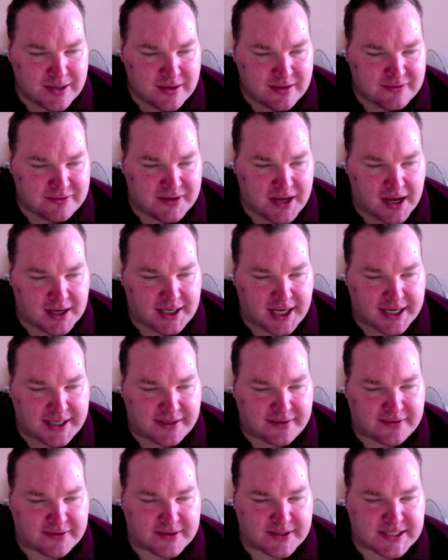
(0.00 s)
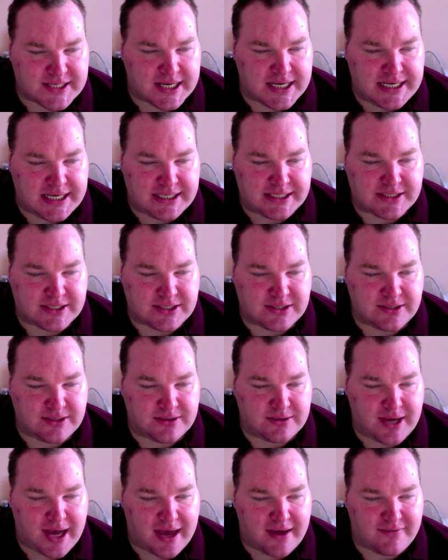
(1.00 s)
Fly Lady 13, do
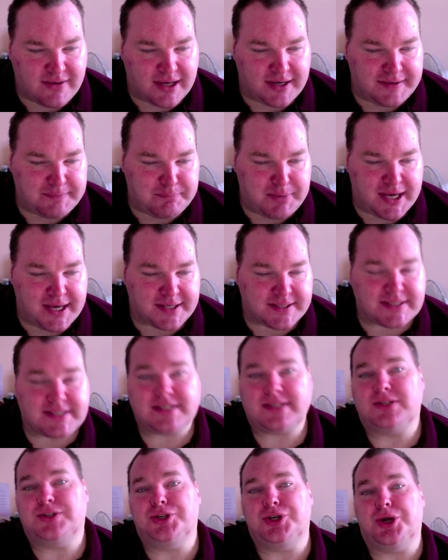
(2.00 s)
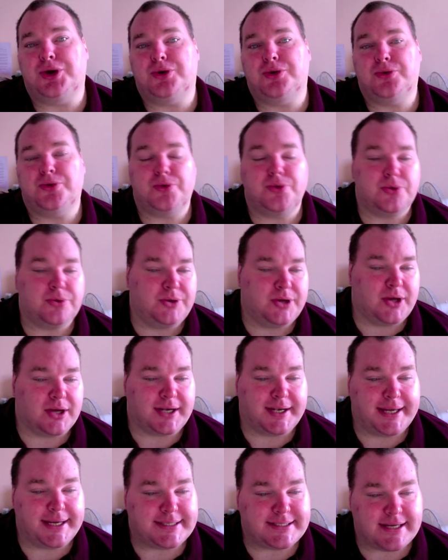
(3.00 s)
you have any pets? No, not
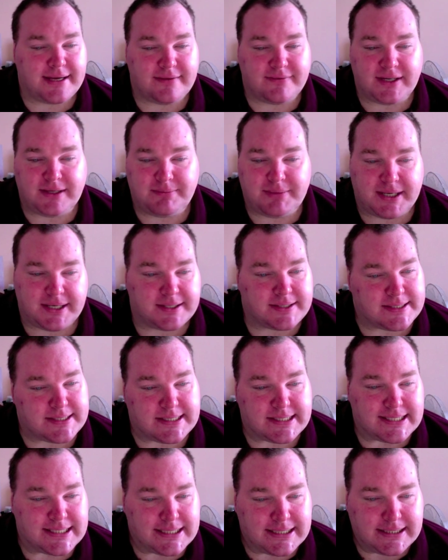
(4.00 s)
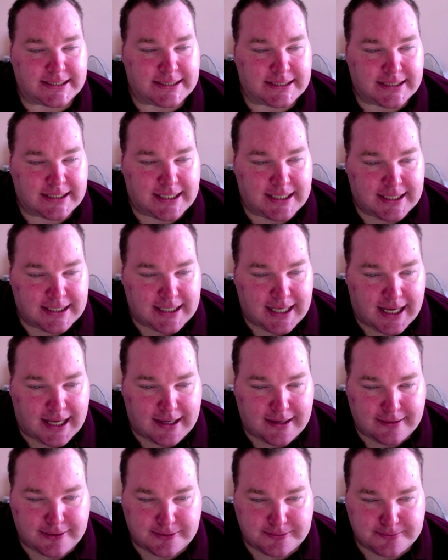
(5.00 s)
allowed to have any pets.
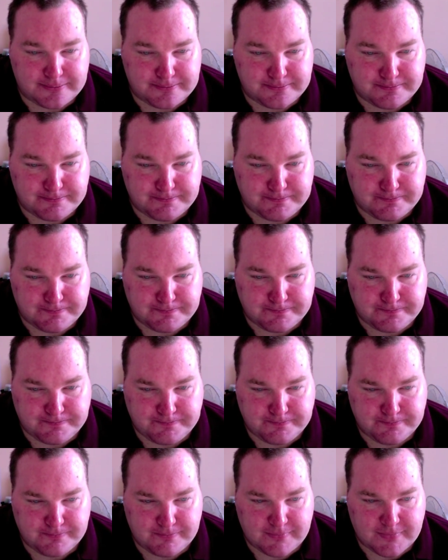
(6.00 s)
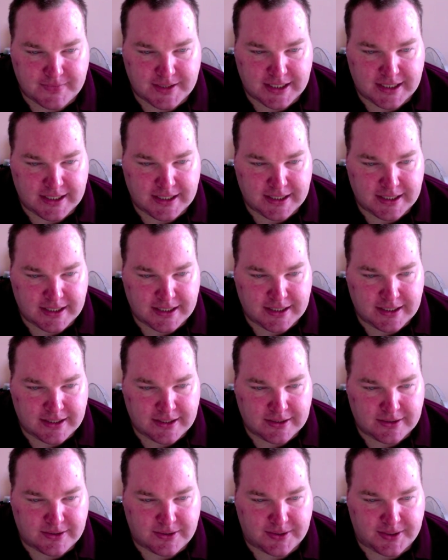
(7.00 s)
Cooking
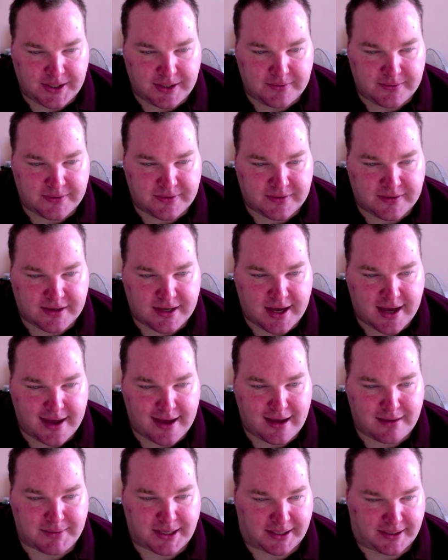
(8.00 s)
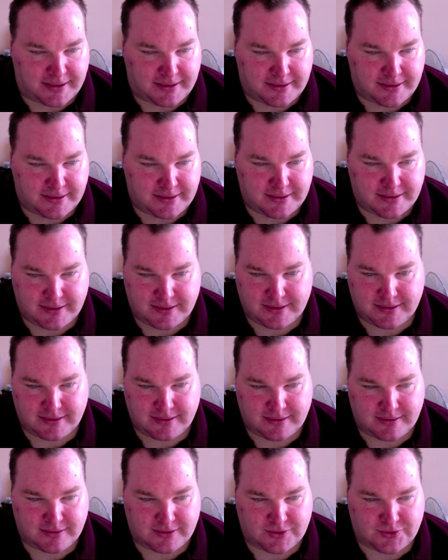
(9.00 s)
with Karma.
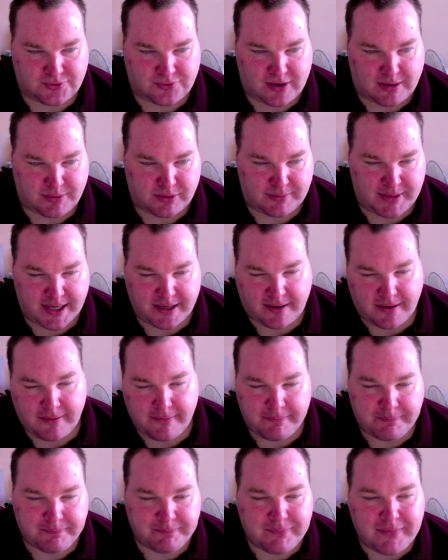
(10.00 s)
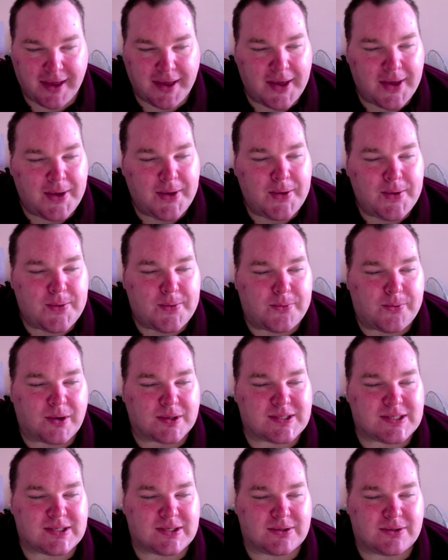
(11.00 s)
Troublemaker.
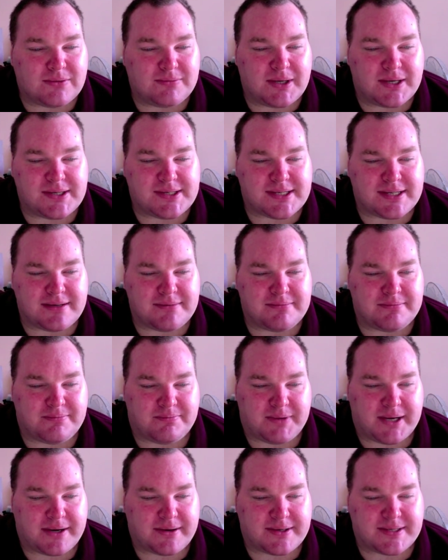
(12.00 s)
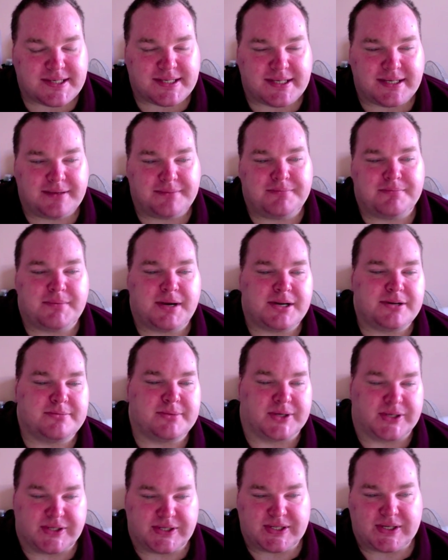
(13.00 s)
What's your most embarrassing
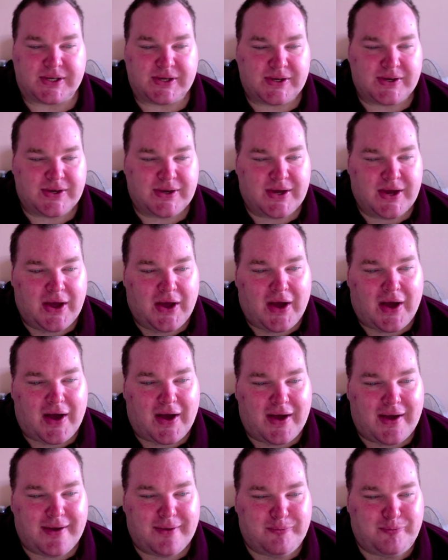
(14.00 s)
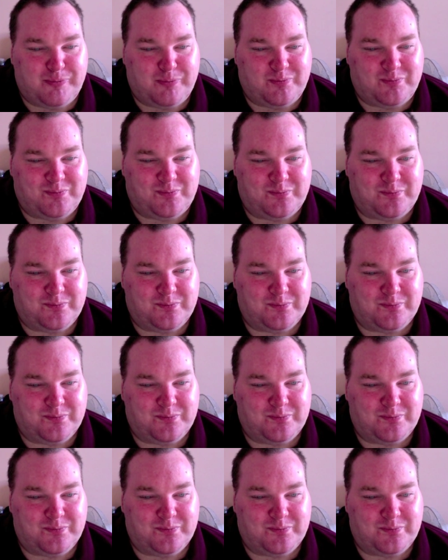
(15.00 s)
moment? I